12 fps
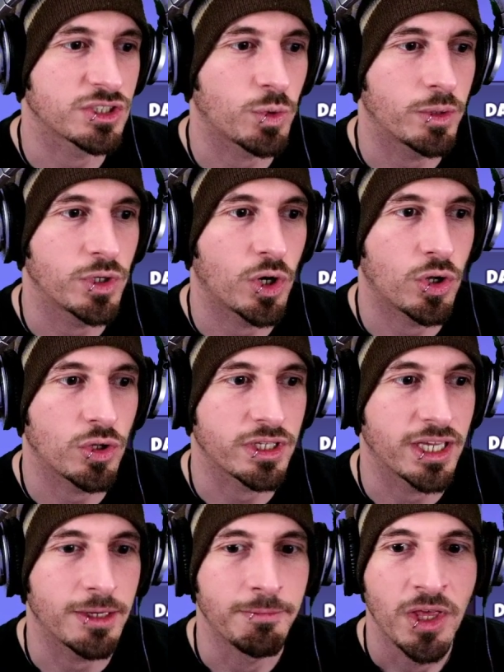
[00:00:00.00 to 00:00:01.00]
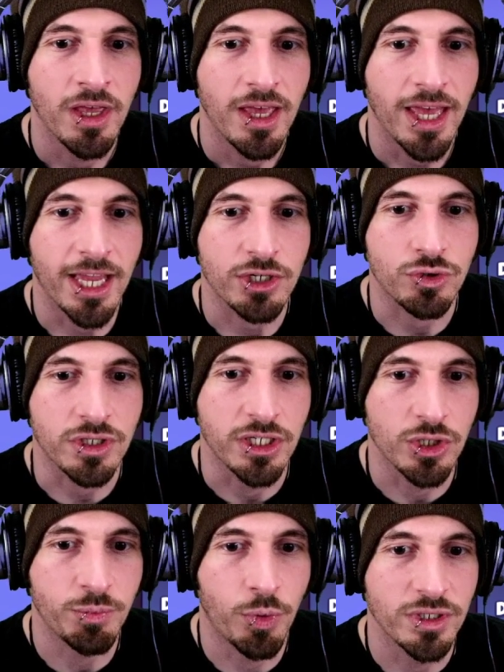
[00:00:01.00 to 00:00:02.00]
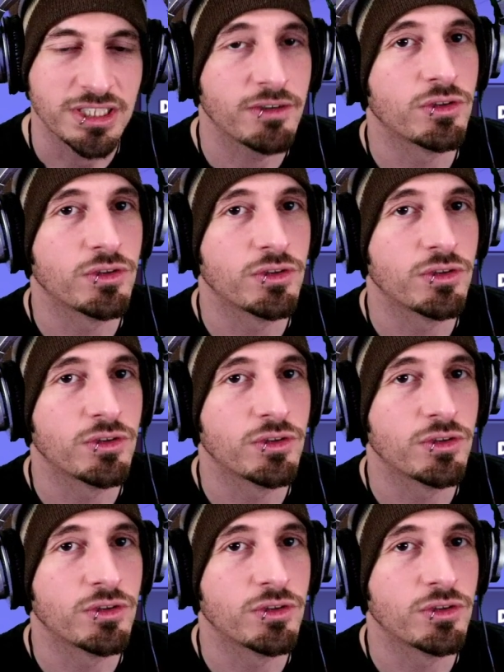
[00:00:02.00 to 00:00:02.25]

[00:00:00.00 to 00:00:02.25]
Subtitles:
This way we all get extra guild points.